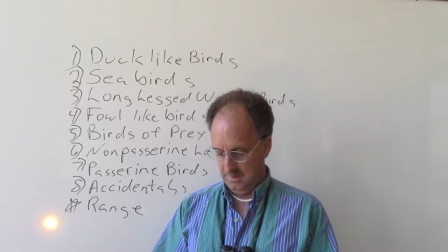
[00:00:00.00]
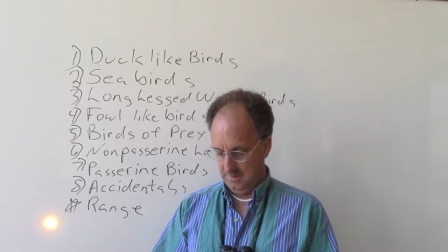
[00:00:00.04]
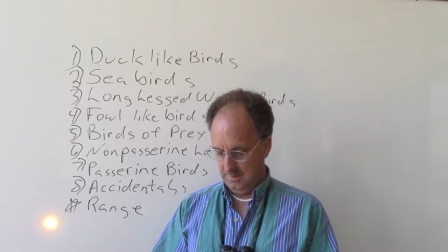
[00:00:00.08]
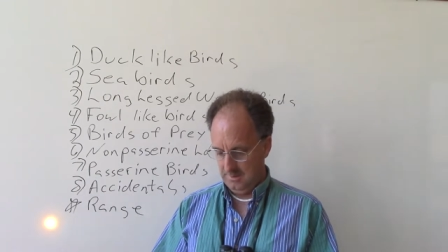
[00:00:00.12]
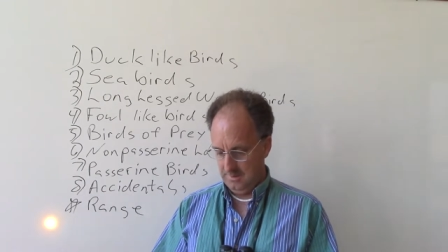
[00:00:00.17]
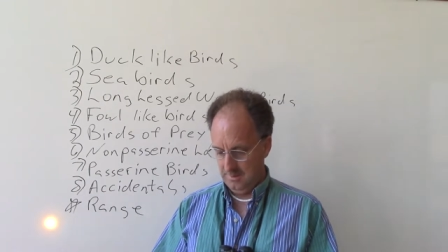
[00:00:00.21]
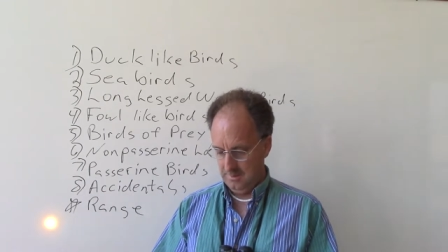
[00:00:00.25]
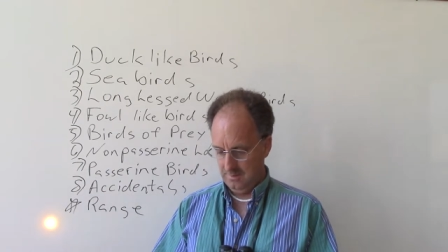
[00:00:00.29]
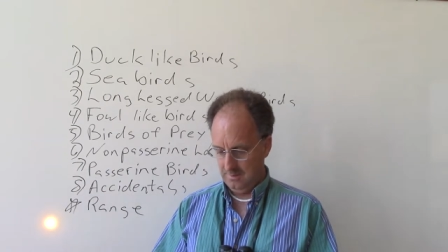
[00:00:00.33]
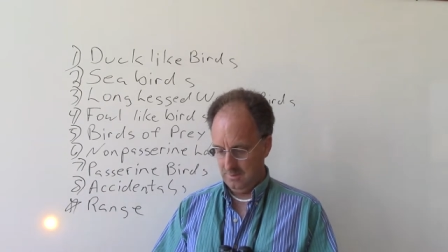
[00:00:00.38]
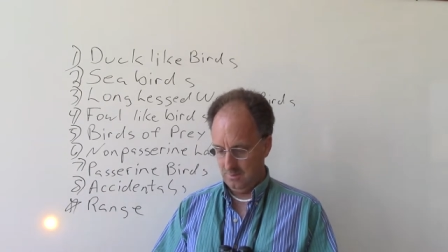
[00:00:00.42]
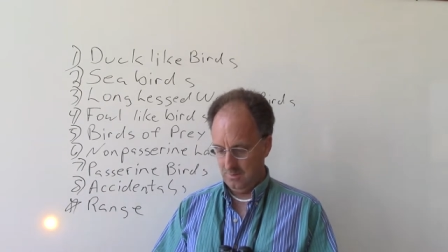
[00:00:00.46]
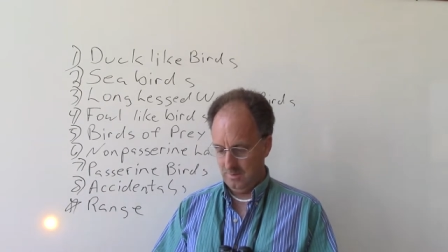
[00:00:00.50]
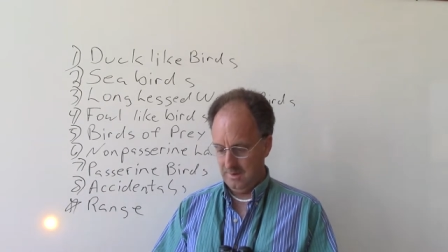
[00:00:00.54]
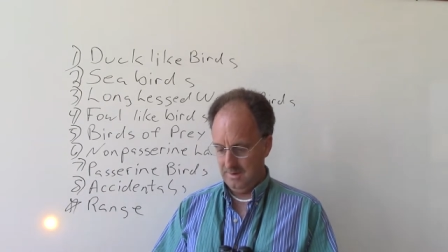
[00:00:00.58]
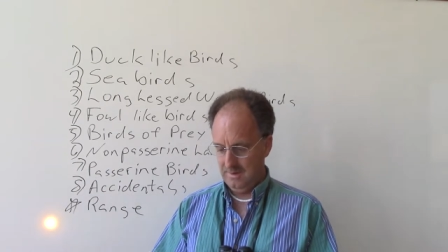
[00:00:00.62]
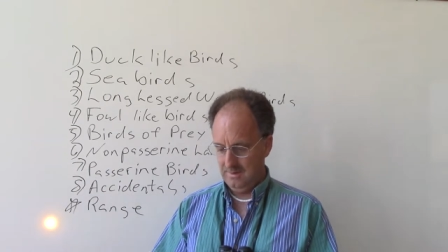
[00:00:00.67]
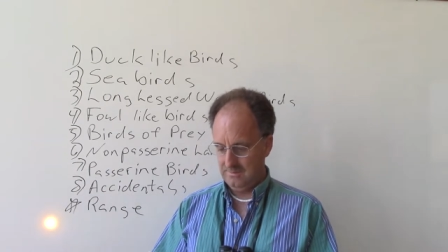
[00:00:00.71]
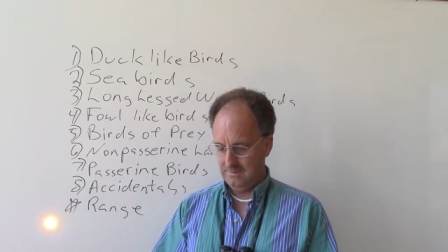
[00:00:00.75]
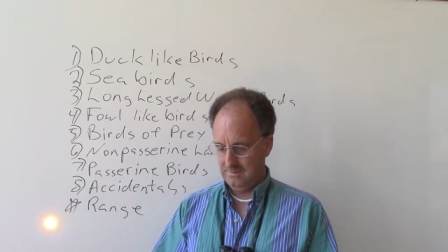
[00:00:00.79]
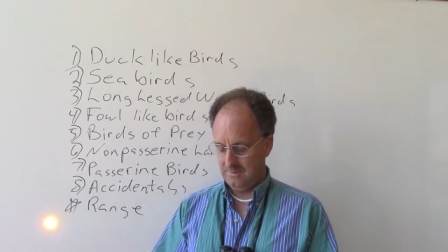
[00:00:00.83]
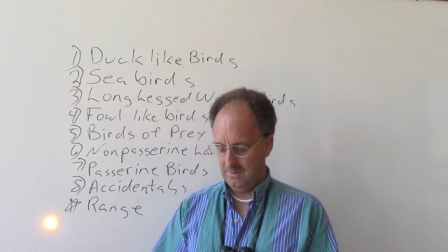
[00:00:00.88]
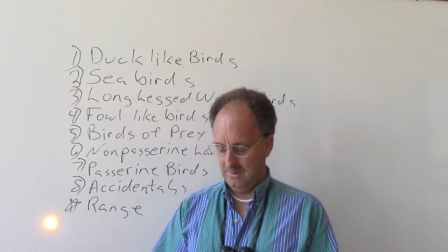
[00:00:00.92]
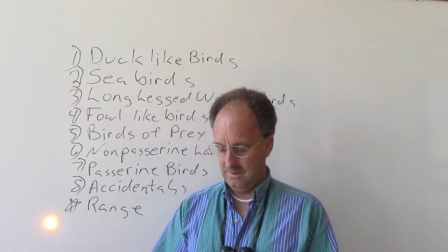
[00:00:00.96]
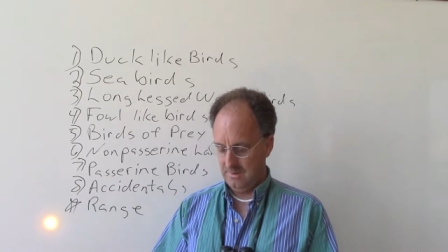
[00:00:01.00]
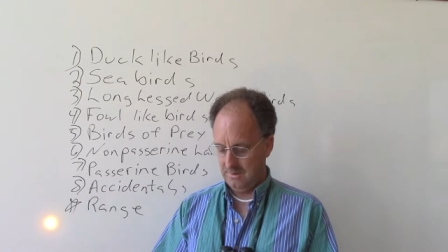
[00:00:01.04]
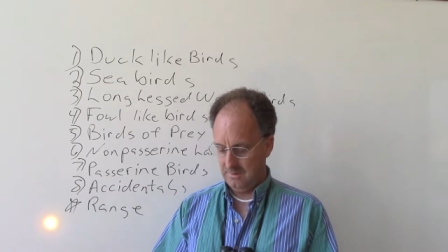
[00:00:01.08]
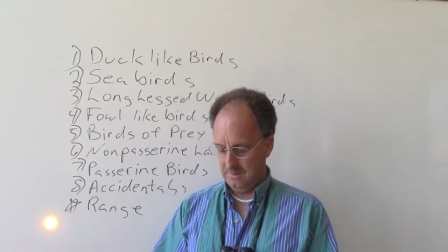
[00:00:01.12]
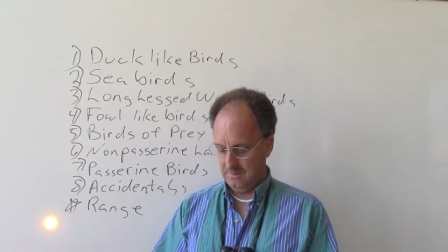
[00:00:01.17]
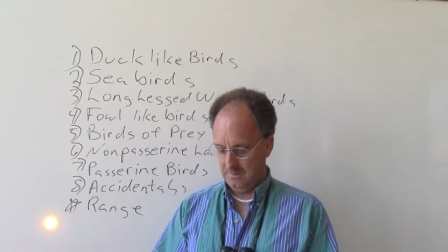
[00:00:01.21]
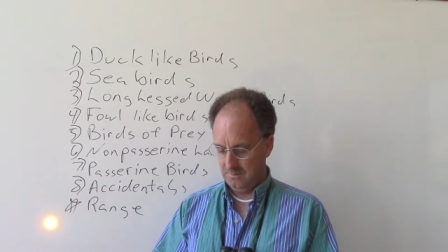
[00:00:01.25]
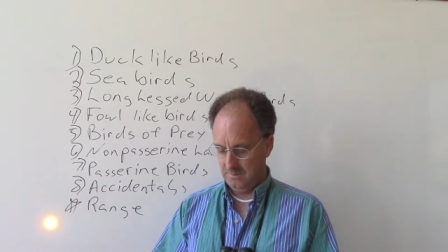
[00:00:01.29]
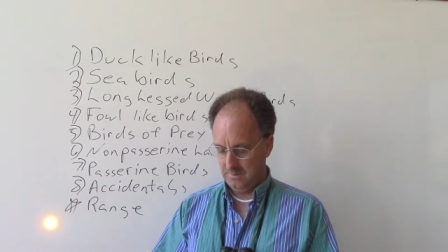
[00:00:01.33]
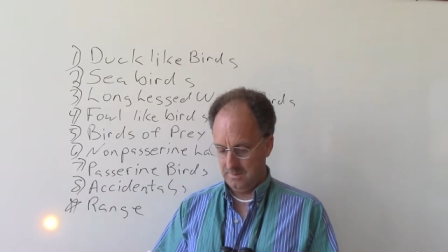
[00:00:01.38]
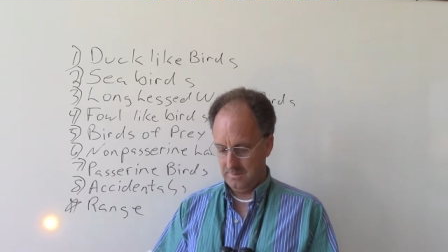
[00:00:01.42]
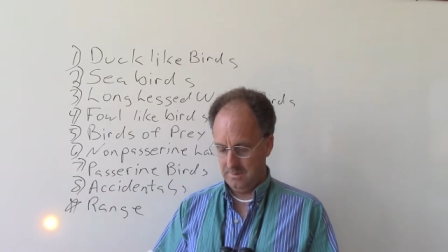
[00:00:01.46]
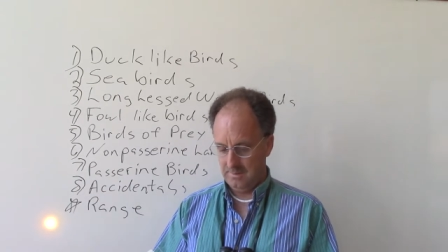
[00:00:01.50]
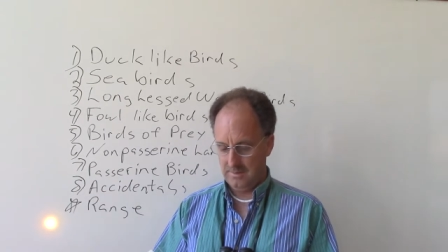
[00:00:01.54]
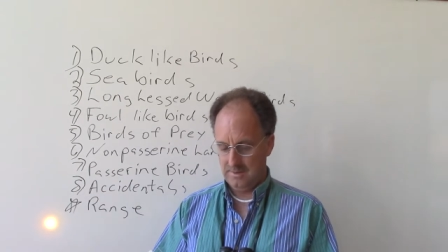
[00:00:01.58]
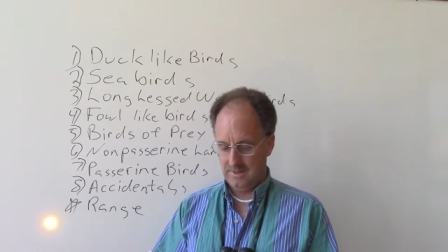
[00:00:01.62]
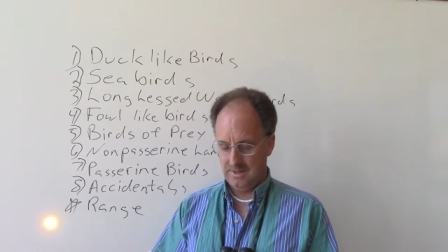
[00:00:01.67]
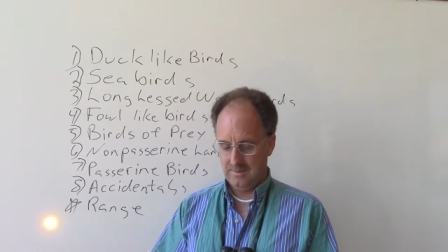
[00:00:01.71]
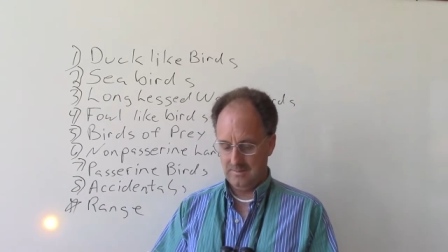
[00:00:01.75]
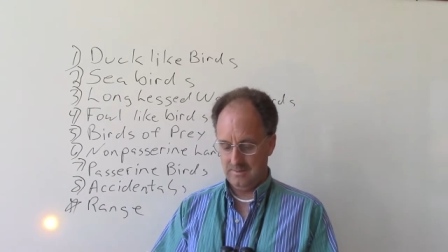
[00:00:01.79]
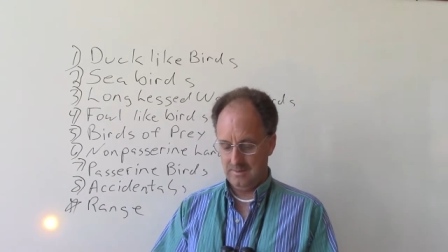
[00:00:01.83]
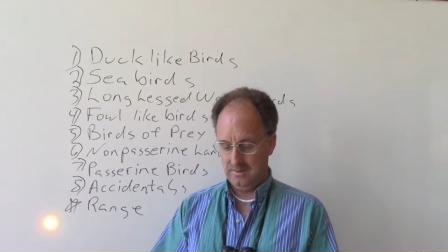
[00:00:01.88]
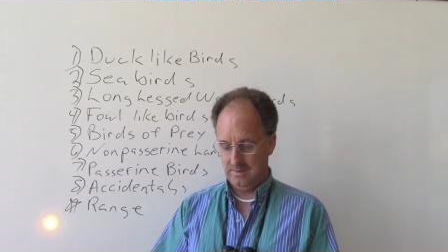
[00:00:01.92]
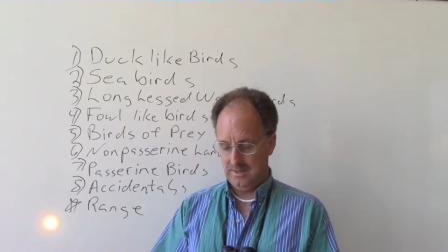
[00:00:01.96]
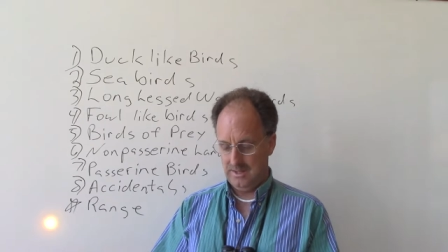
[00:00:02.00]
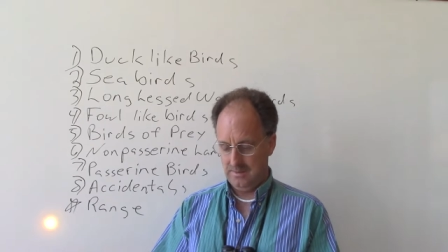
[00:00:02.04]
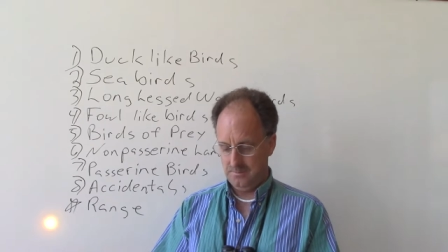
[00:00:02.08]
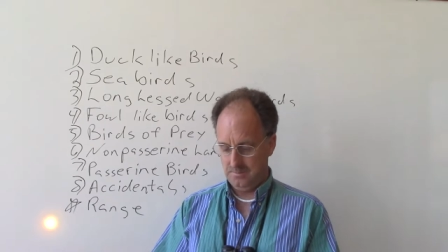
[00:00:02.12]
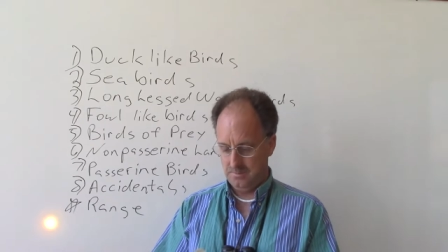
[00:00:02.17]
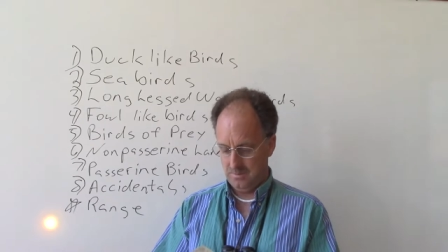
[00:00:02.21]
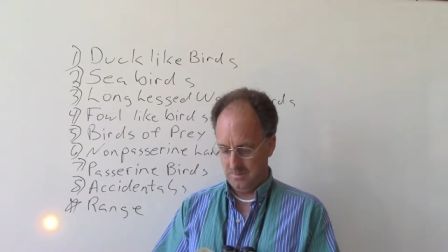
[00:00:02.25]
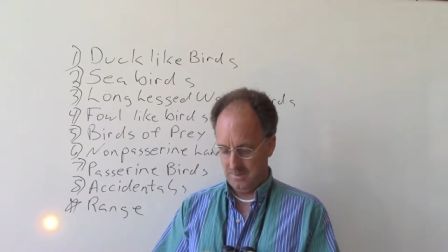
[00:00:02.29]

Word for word: getting to raise ducks without having to keep them